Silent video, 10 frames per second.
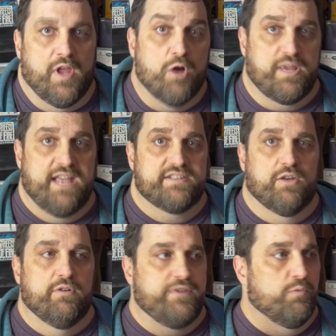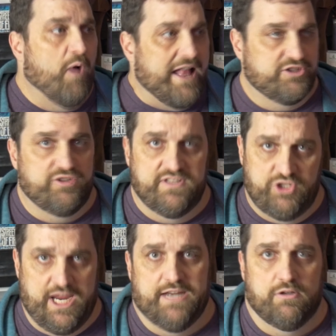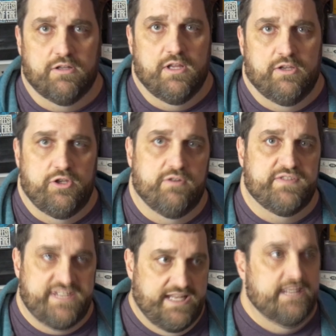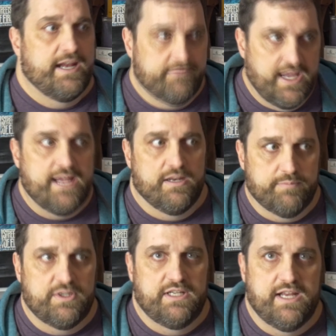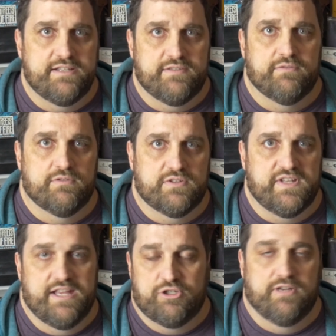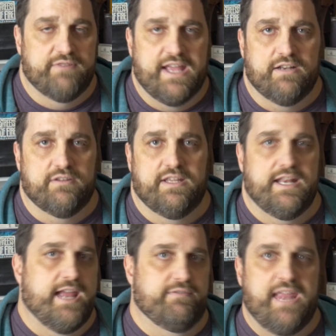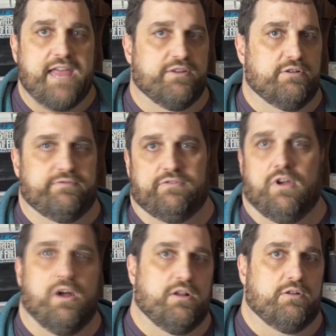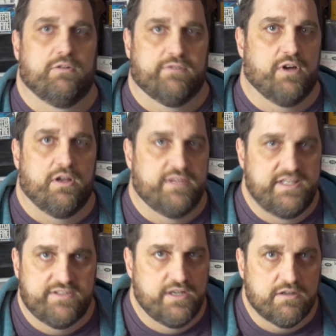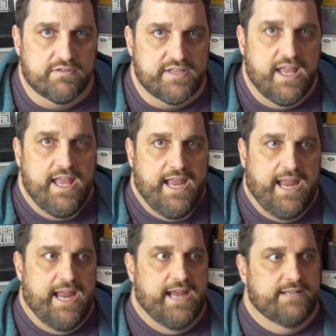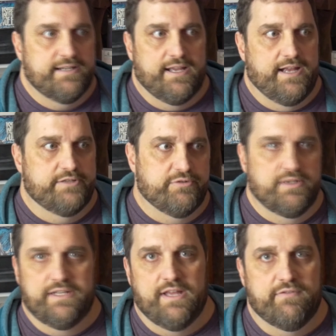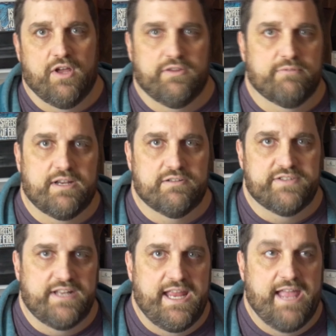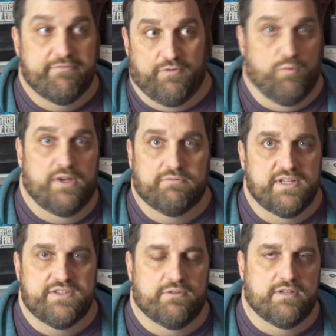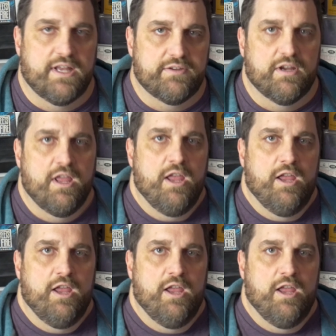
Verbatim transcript: okay, so if you watch the channel, you've seen I've got a pretty nice selection of vinyl that I've gathered for all over all these years, and uh, I truly love all the records that I have for one reason or another.